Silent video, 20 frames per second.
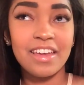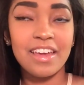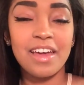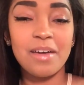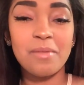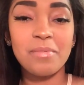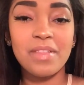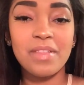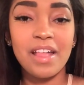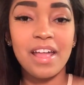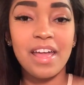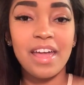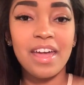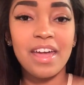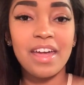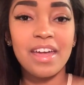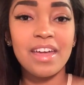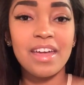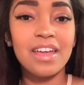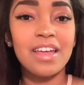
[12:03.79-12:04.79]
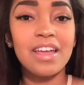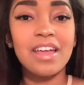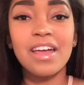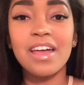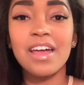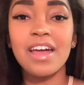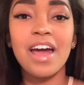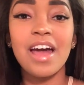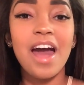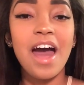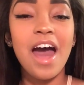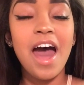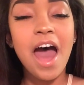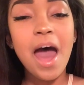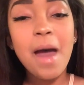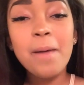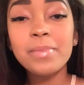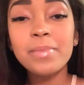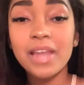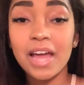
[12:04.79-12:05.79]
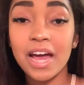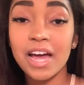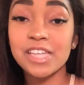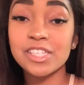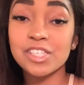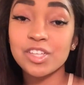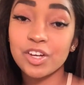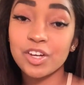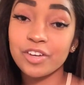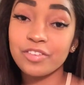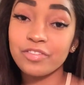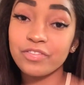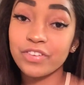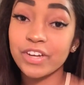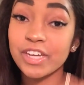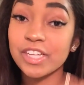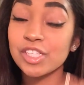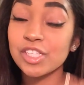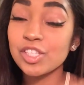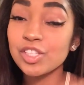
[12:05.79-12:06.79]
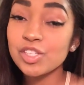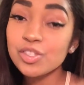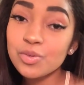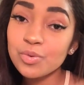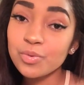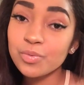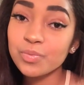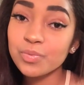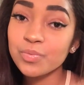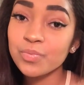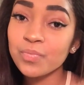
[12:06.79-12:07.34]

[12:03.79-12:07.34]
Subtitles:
I'm like, I'm Don's girlfriend too.